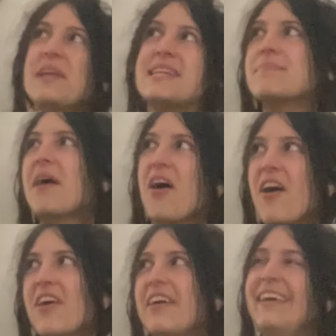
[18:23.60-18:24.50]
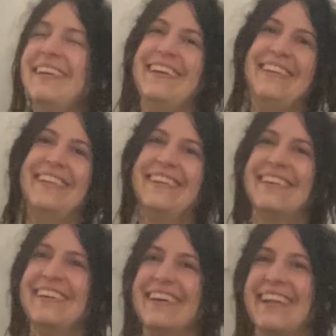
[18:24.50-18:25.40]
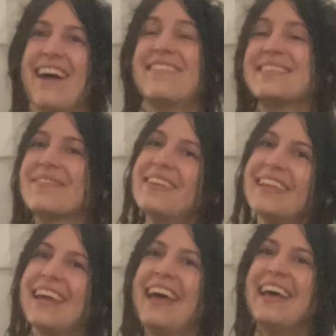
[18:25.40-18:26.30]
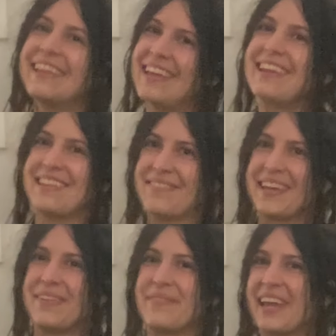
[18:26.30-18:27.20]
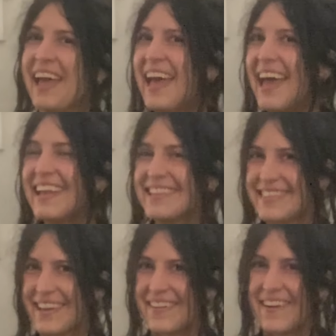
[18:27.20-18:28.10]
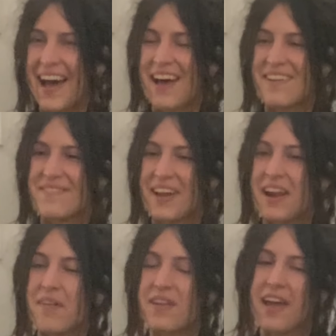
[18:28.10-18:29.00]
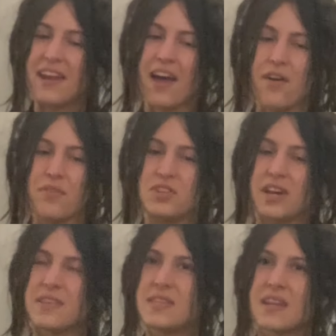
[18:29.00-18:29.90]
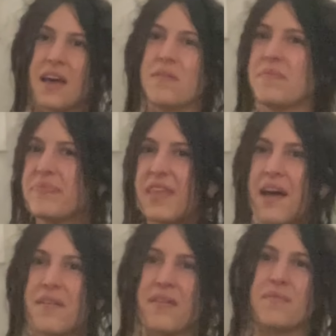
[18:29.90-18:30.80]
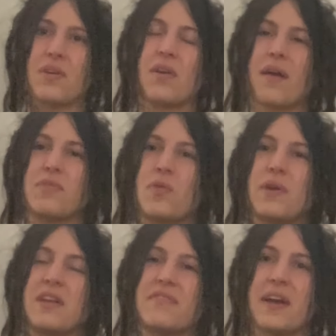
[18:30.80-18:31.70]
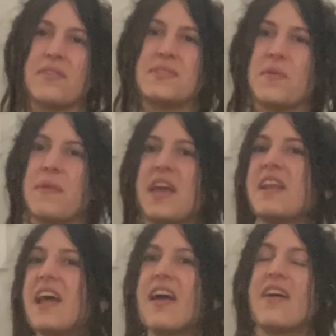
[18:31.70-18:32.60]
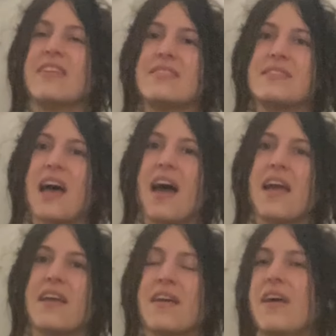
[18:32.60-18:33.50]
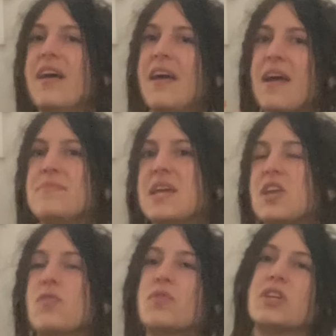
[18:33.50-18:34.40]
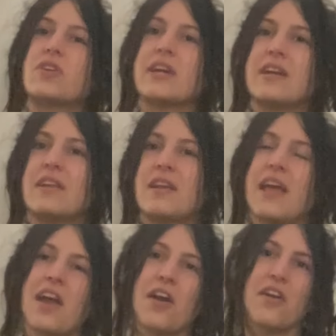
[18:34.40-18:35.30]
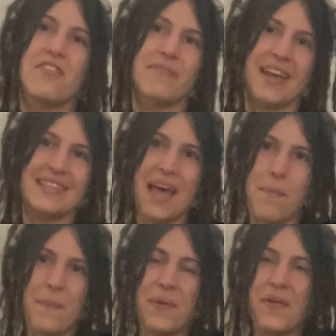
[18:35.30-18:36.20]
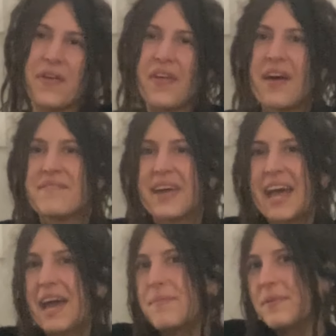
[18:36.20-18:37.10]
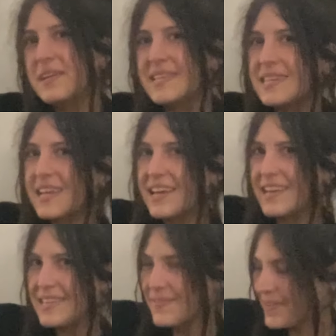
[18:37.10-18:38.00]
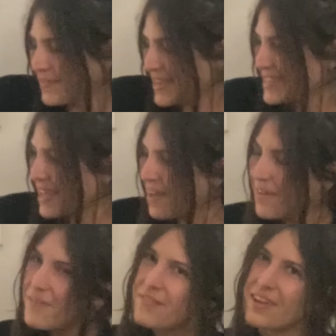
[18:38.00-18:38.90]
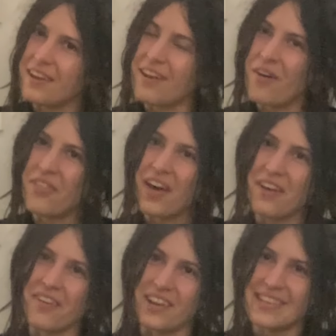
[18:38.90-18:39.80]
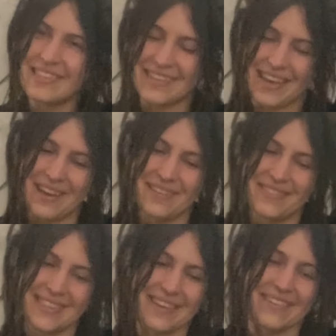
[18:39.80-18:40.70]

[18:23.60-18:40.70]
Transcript: bless my heart. I was really letting them kill me. And so I now just, I'm the queen of my own domain, and I am taking really great care of my temple and my high priestess for myself and all that great stuff.